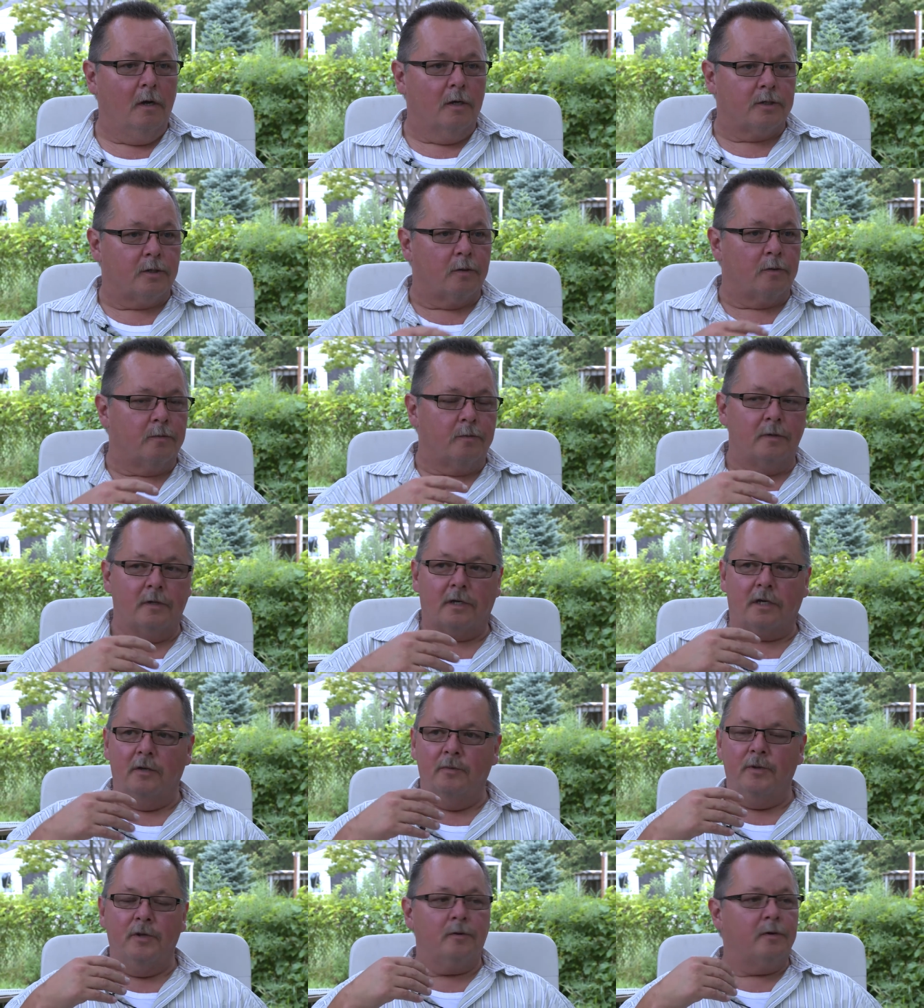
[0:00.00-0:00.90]
So the
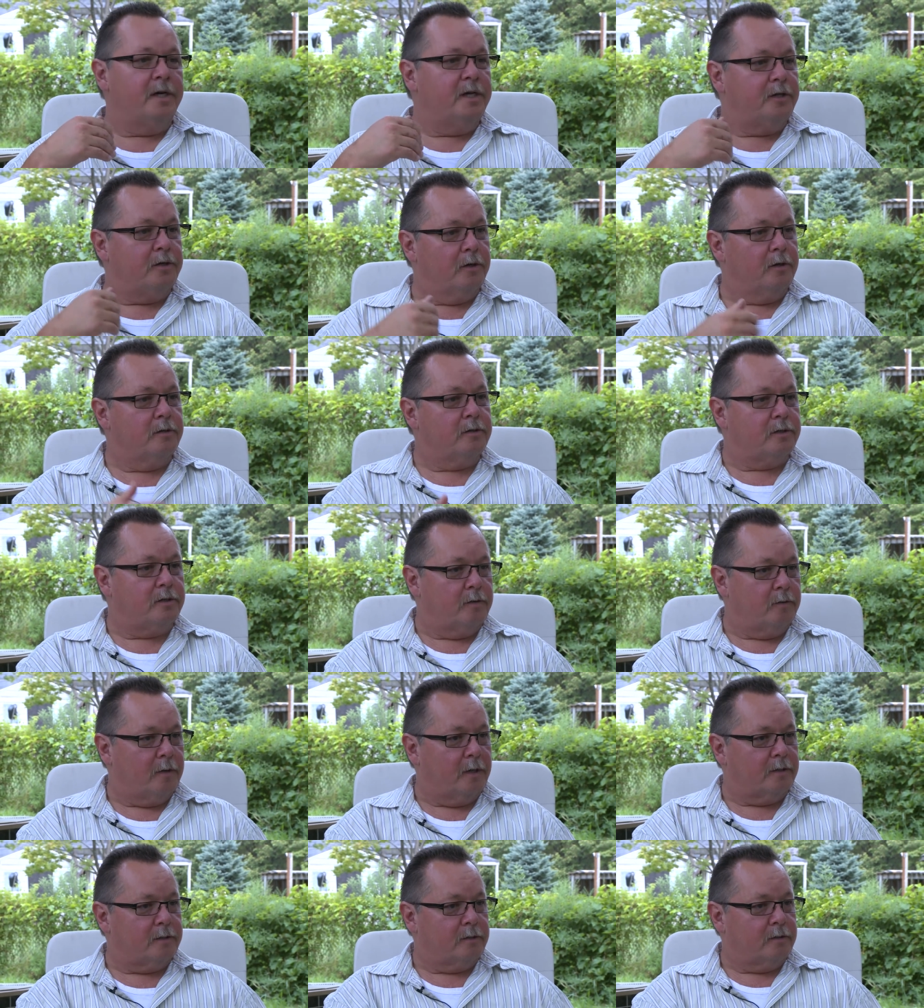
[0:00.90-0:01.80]
community turns
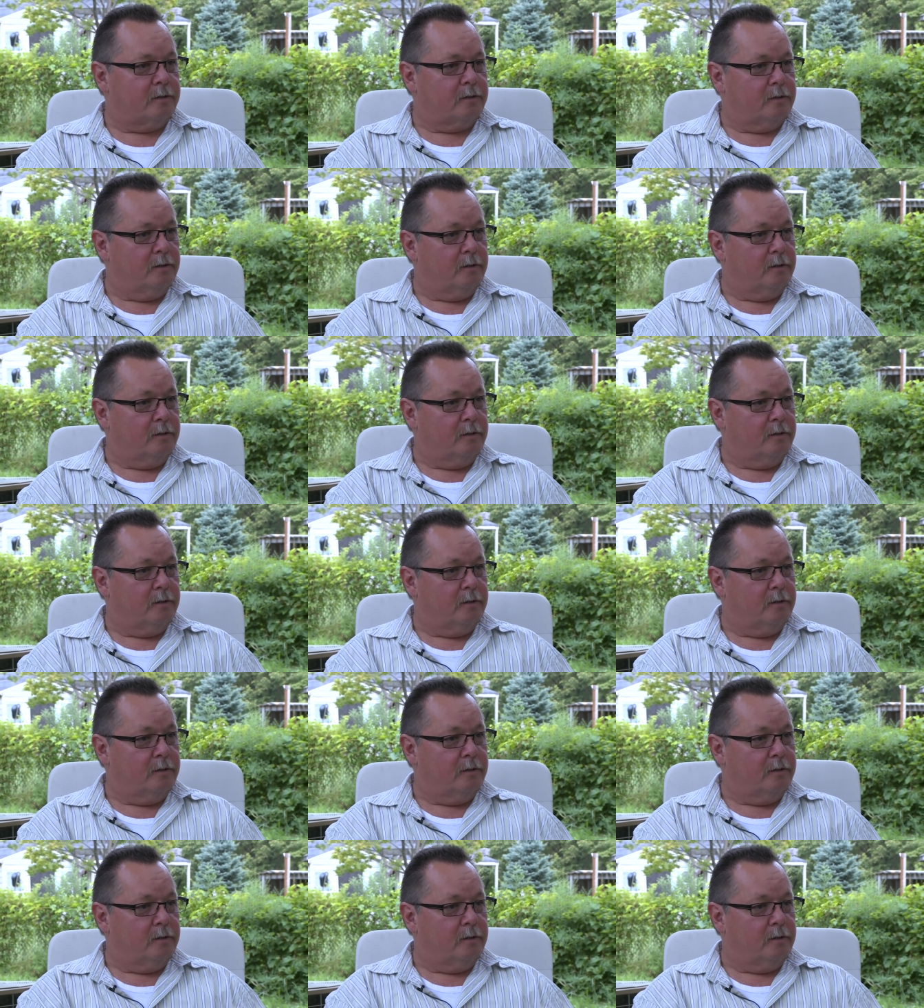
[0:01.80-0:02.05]
to us.